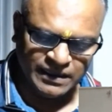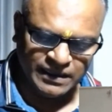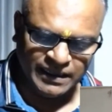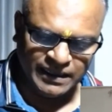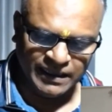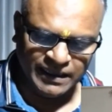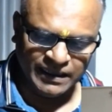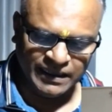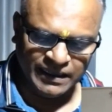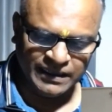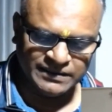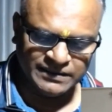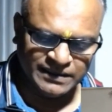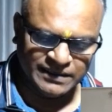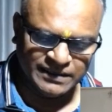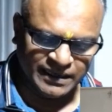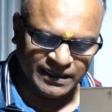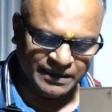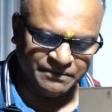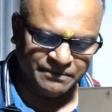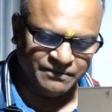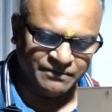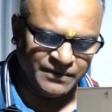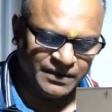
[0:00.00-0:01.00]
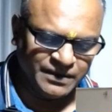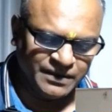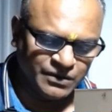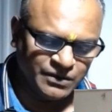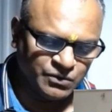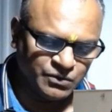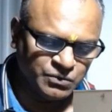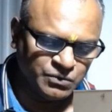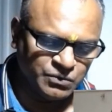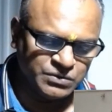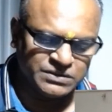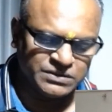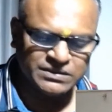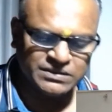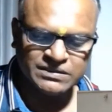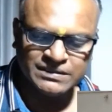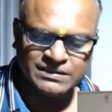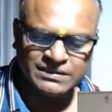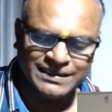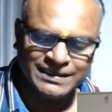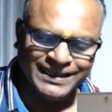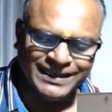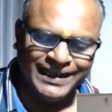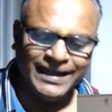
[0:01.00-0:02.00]
have we use,
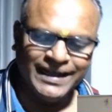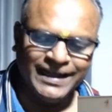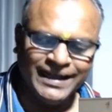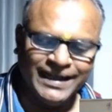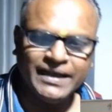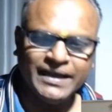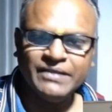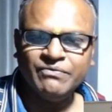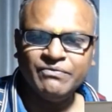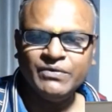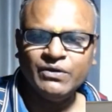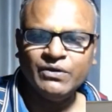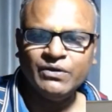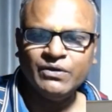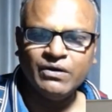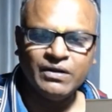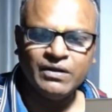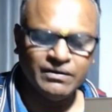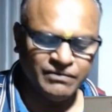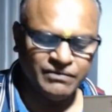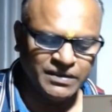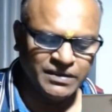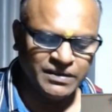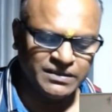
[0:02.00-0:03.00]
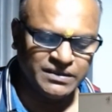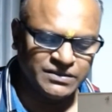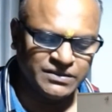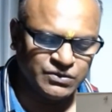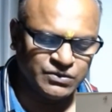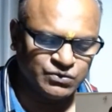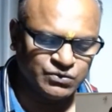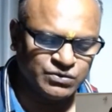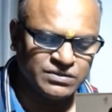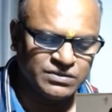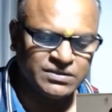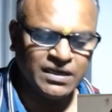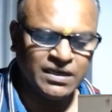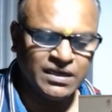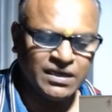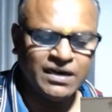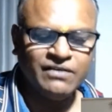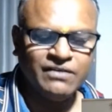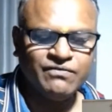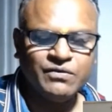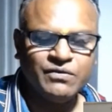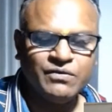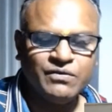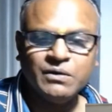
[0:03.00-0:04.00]
and we always use
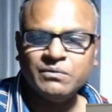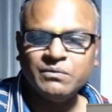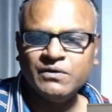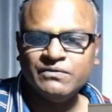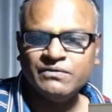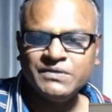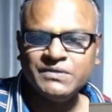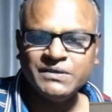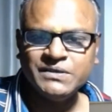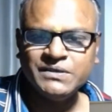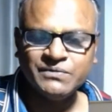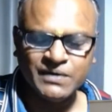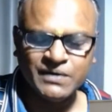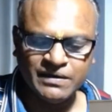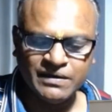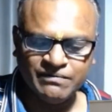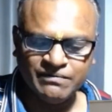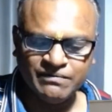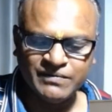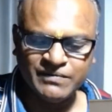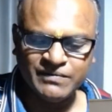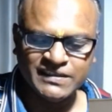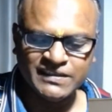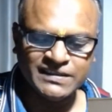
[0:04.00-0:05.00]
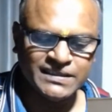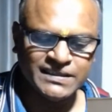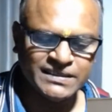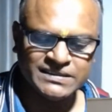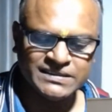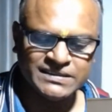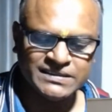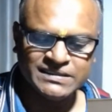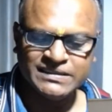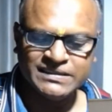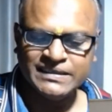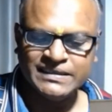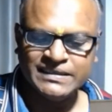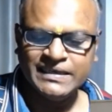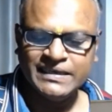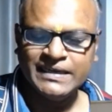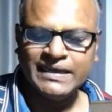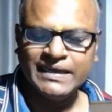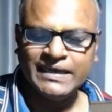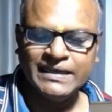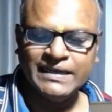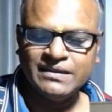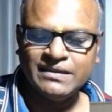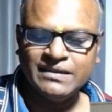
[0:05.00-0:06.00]
third form of the verb with this
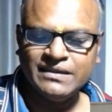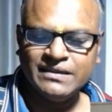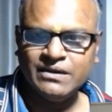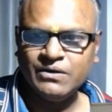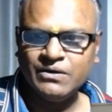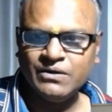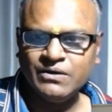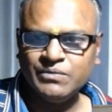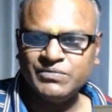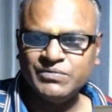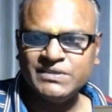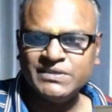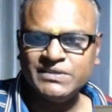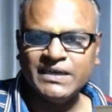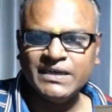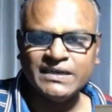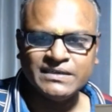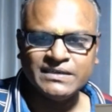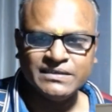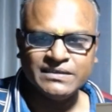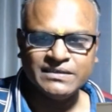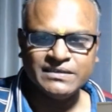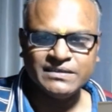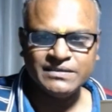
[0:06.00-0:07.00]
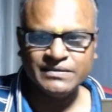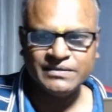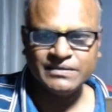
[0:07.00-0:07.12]
and then object.